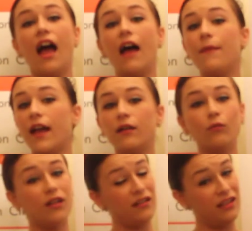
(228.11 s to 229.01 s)
and
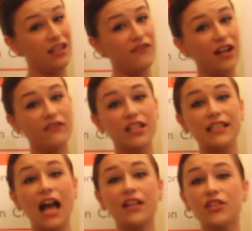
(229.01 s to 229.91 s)
then in the event of a
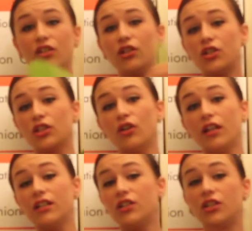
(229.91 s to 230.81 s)
disaster, you just
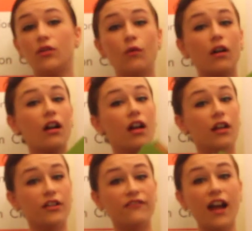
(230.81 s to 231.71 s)
look into your
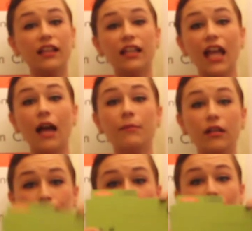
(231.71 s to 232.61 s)
filing
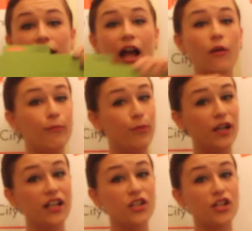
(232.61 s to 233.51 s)
cabinet, pull it out, put
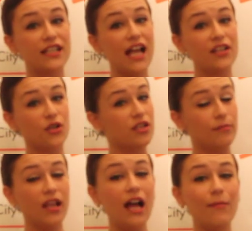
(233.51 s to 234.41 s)
it in your disaster
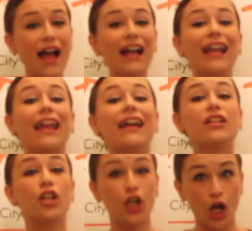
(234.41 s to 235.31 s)
supply bag,
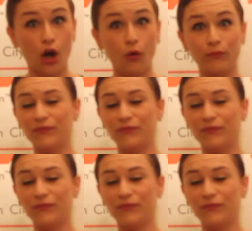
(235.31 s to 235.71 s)
and go.